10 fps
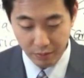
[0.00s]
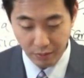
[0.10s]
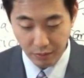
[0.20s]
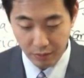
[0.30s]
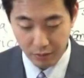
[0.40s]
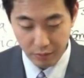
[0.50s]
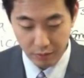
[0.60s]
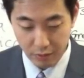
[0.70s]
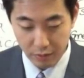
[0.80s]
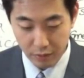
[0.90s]

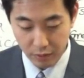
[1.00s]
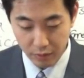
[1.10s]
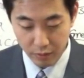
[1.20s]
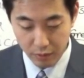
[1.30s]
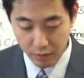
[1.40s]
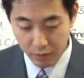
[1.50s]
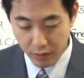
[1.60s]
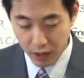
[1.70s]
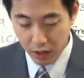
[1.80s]
(no one is talking)